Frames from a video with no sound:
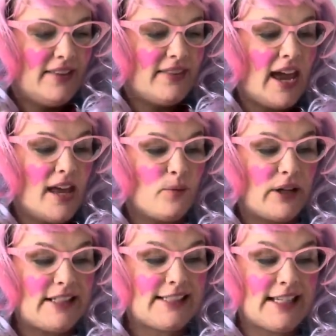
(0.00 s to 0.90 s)
Then when
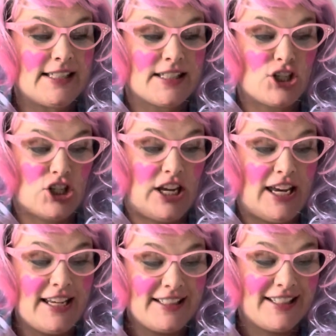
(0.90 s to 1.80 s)
he sees the
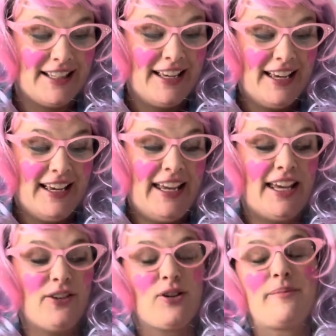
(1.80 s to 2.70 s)
sheet,
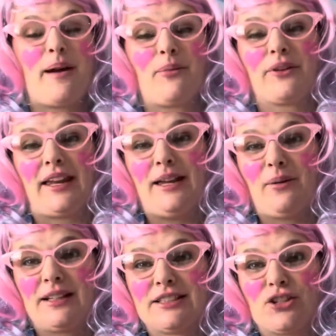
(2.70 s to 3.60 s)
he'll remember that he
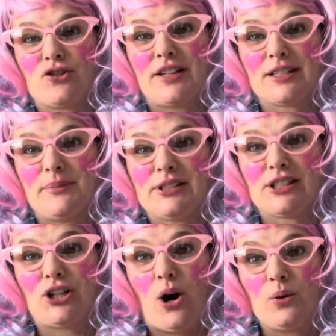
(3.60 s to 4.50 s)
wants to dress up as a
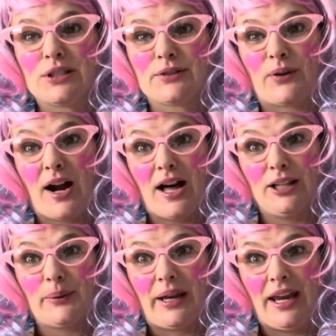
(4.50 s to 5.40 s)
ghost for
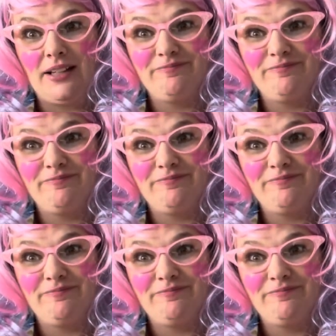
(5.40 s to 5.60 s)
Halloween.